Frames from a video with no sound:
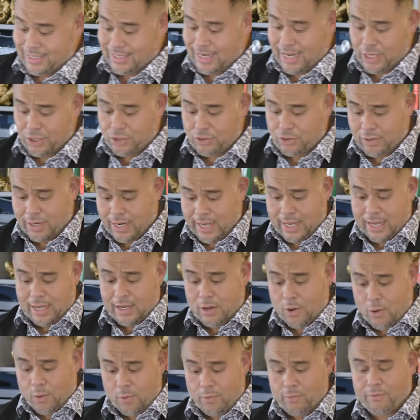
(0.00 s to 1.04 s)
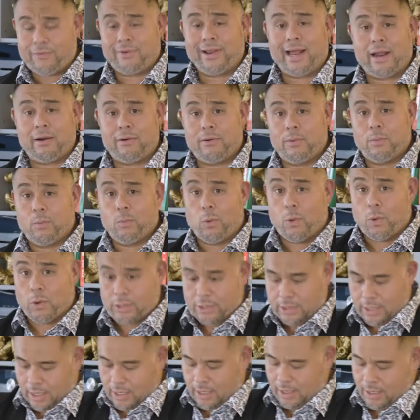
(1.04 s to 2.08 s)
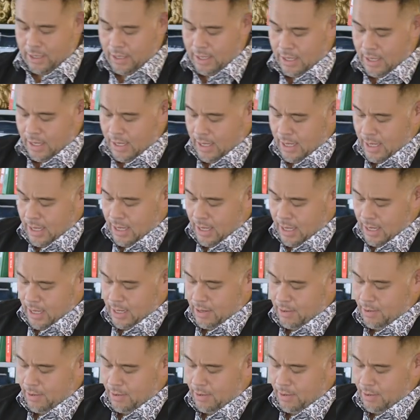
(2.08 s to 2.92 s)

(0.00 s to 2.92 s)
is literally corn flour and water. And